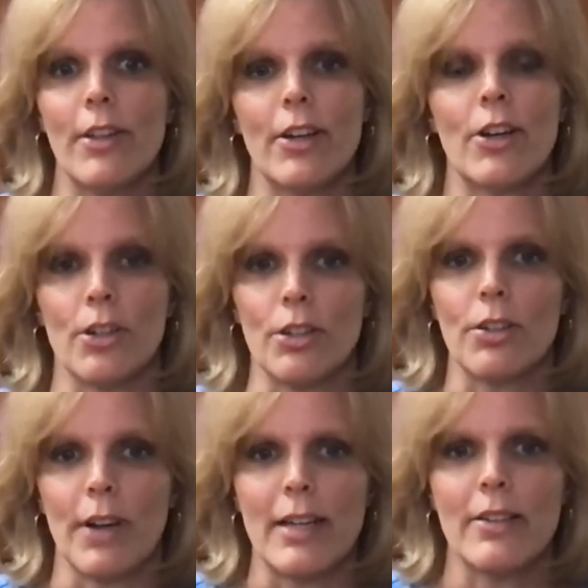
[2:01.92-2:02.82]
that her
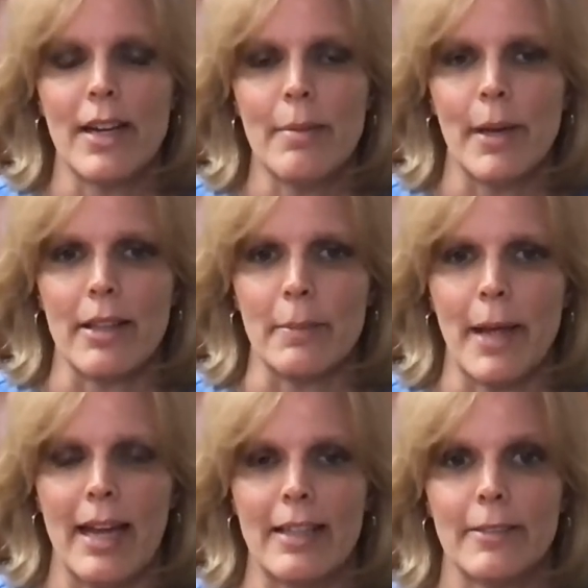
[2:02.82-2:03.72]
great grandmother
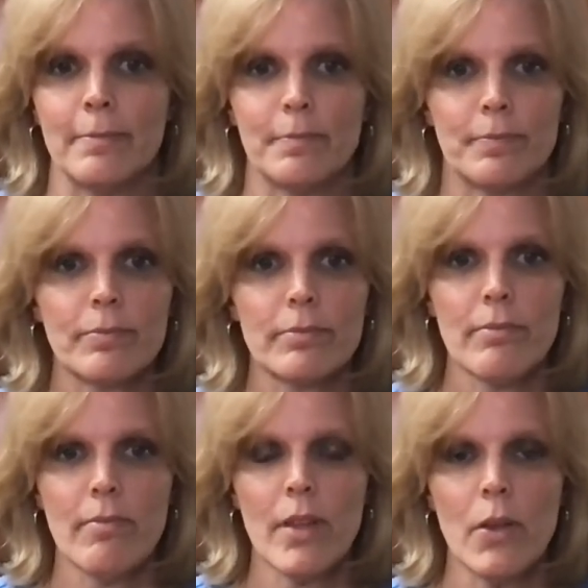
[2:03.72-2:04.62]
made.
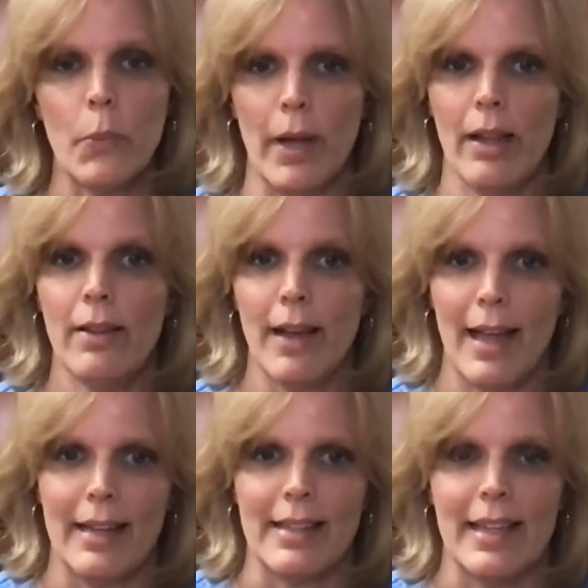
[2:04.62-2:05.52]
Well, I
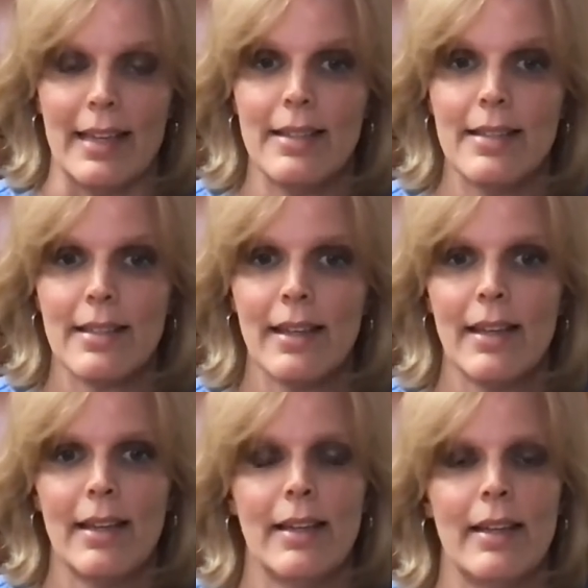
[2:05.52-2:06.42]
had kids,
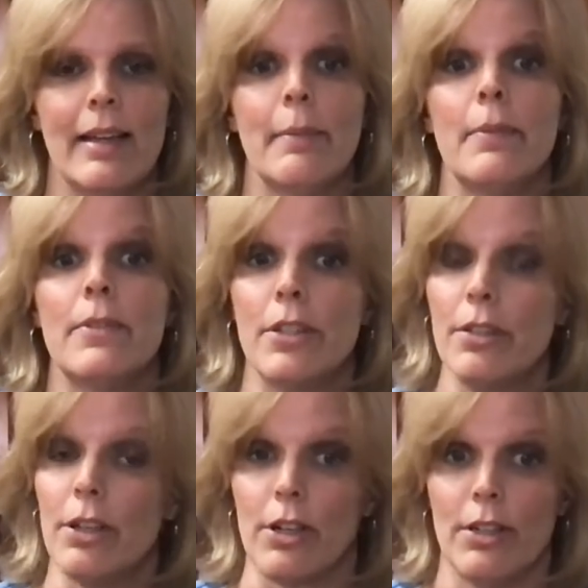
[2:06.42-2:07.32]
2
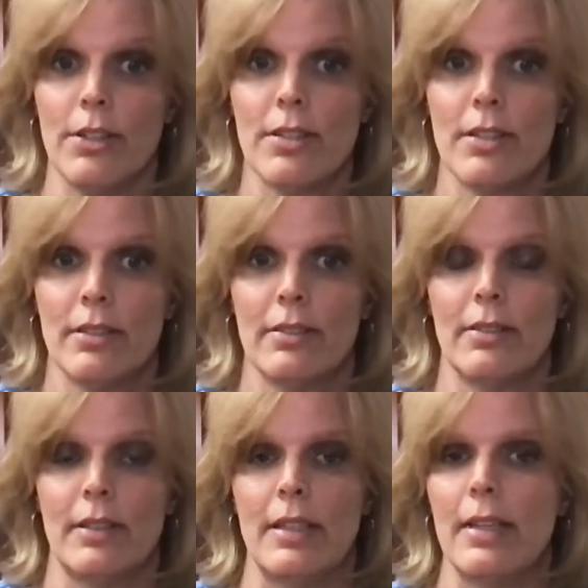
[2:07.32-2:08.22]
girls.
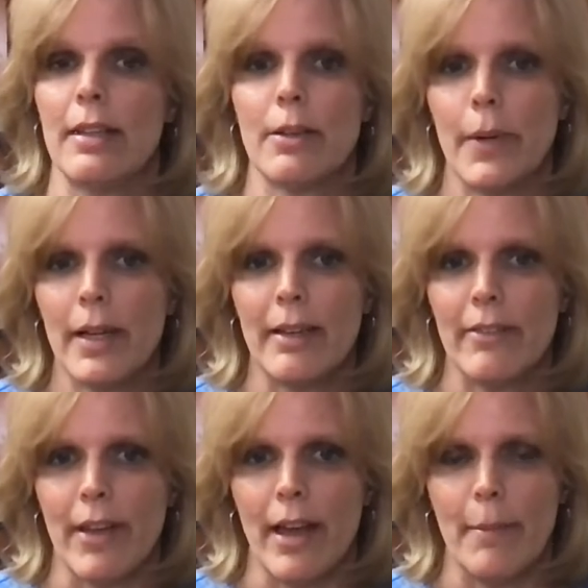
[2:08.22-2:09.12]
Neither one of
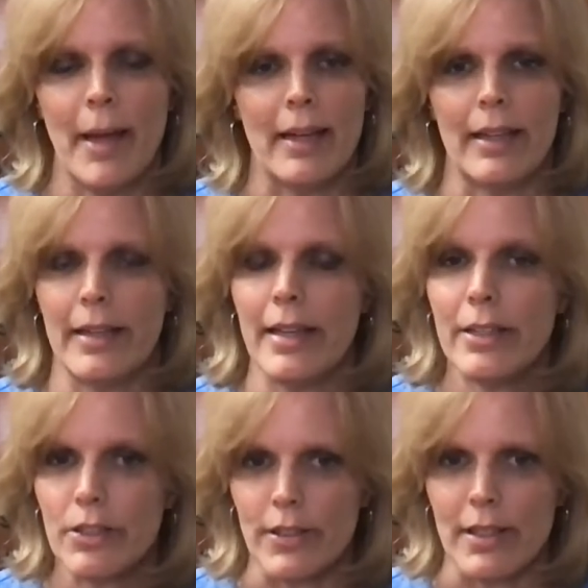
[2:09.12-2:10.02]
them had any
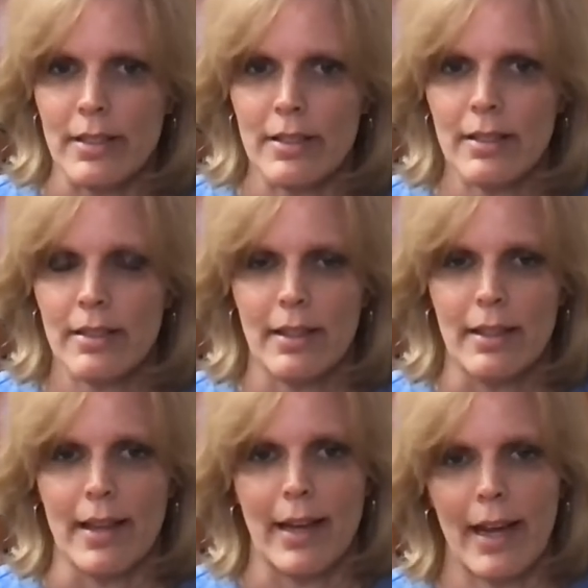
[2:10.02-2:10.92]
interest
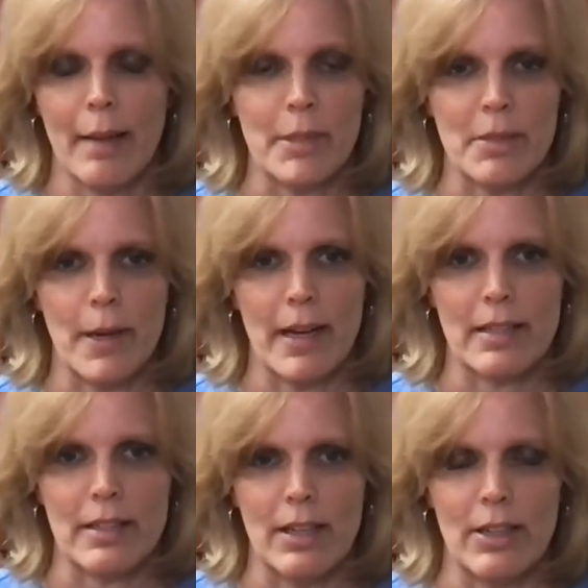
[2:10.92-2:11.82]
in that Cabbage
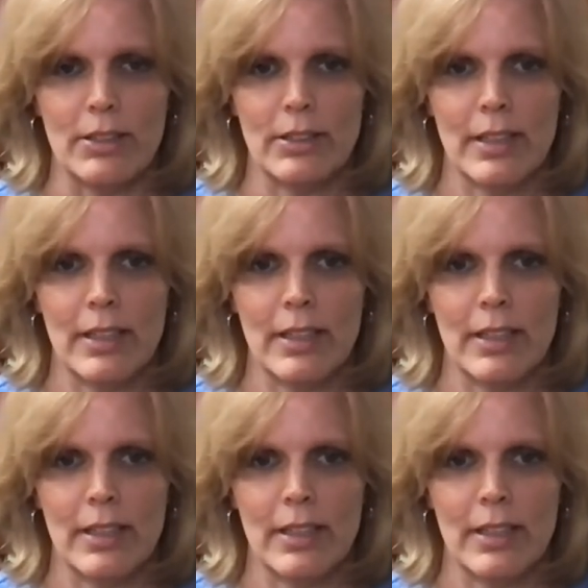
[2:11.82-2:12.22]
Patch doll.